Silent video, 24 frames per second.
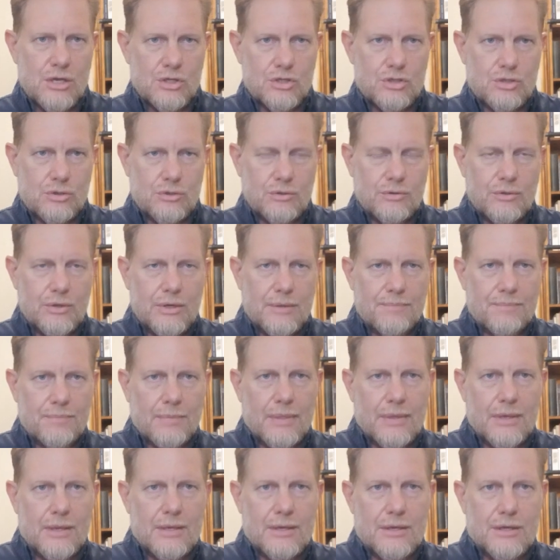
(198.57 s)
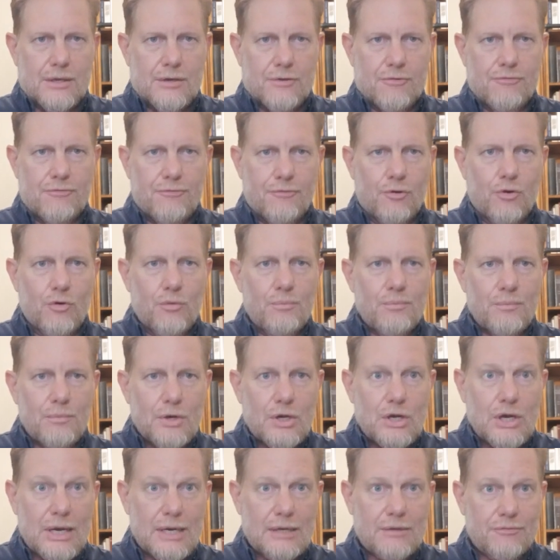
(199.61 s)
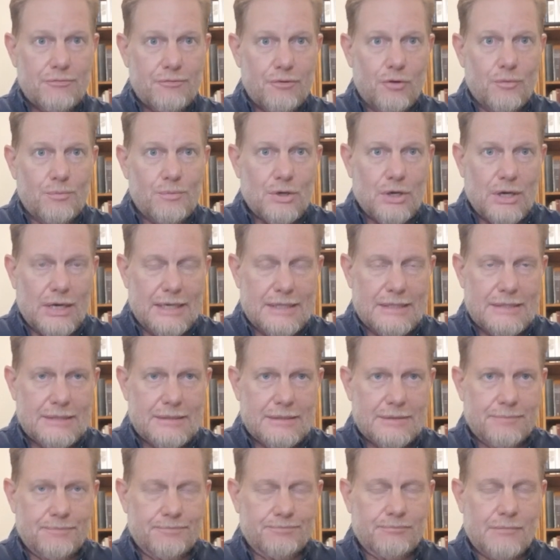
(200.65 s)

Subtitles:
to formulate